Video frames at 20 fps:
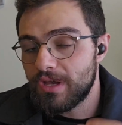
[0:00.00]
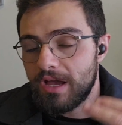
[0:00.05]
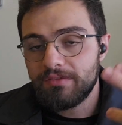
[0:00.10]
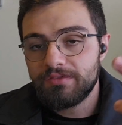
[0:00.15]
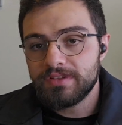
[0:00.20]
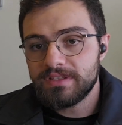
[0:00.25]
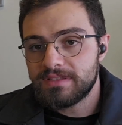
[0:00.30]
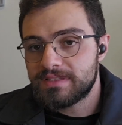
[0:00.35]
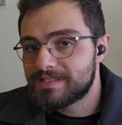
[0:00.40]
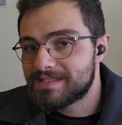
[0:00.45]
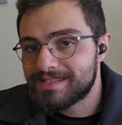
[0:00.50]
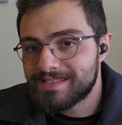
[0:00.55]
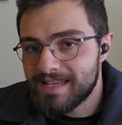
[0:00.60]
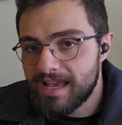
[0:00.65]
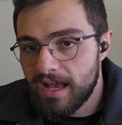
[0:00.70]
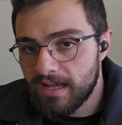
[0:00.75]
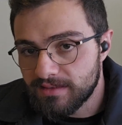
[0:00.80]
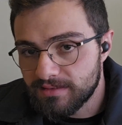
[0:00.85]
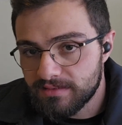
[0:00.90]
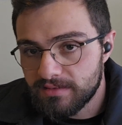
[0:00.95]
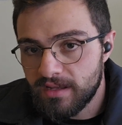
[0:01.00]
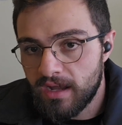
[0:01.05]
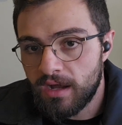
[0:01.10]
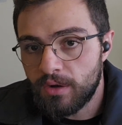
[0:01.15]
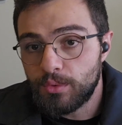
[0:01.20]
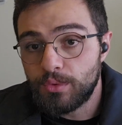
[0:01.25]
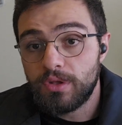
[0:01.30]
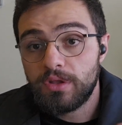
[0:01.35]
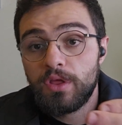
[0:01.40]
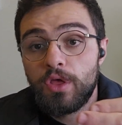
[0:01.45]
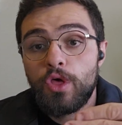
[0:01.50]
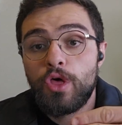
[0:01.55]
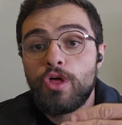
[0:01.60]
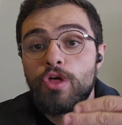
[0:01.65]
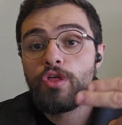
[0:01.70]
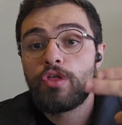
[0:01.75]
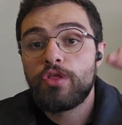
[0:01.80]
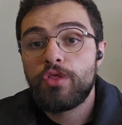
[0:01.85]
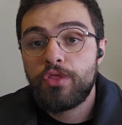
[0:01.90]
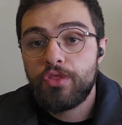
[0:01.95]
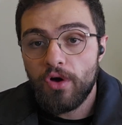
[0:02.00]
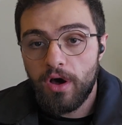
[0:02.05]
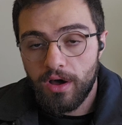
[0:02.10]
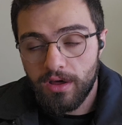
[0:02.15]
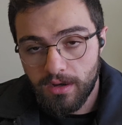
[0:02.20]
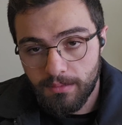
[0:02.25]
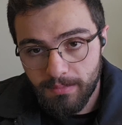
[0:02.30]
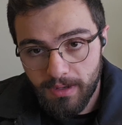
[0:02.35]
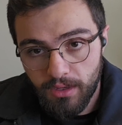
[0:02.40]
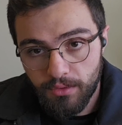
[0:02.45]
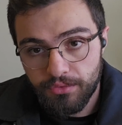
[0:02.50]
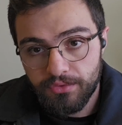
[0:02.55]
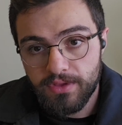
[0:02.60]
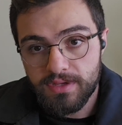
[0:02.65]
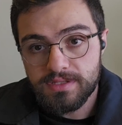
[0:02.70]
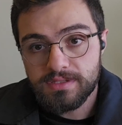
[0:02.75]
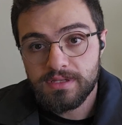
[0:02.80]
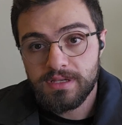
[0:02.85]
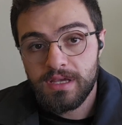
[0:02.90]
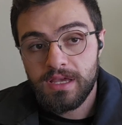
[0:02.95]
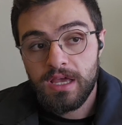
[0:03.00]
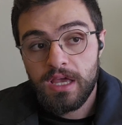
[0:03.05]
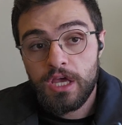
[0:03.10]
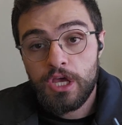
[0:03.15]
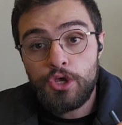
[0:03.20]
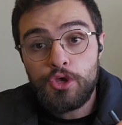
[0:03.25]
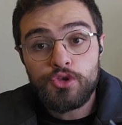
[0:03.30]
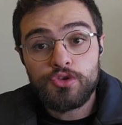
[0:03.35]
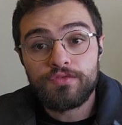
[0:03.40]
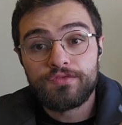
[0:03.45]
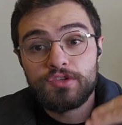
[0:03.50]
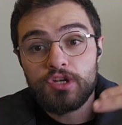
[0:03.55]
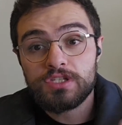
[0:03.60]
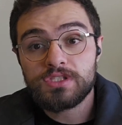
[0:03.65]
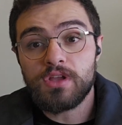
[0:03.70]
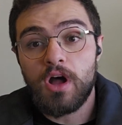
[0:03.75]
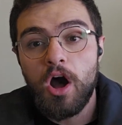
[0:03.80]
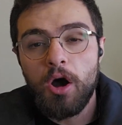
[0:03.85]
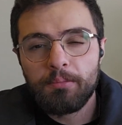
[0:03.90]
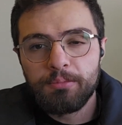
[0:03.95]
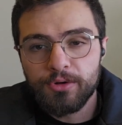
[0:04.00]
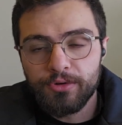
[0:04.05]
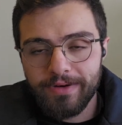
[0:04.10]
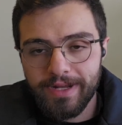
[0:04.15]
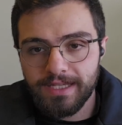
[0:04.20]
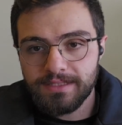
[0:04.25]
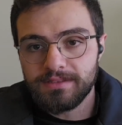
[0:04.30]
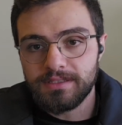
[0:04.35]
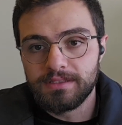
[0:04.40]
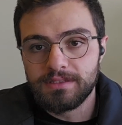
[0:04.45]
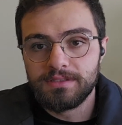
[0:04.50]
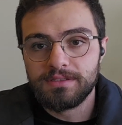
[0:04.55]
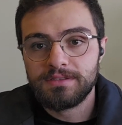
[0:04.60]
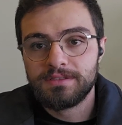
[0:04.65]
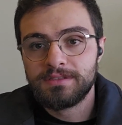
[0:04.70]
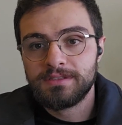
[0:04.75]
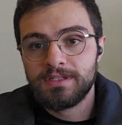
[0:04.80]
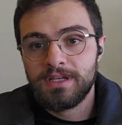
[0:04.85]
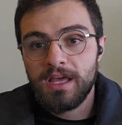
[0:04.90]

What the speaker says: You haven't sat down, thought about this. You've just operated.